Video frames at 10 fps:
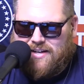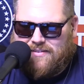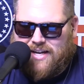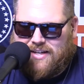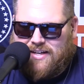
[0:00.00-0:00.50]

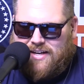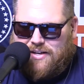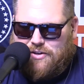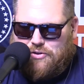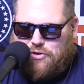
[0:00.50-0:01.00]
Like
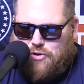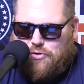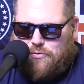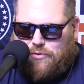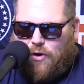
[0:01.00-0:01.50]

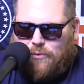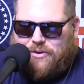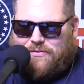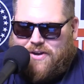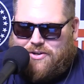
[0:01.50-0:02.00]
the
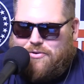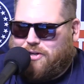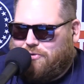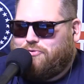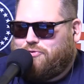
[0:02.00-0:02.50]
only thing you
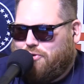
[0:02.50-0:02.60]
can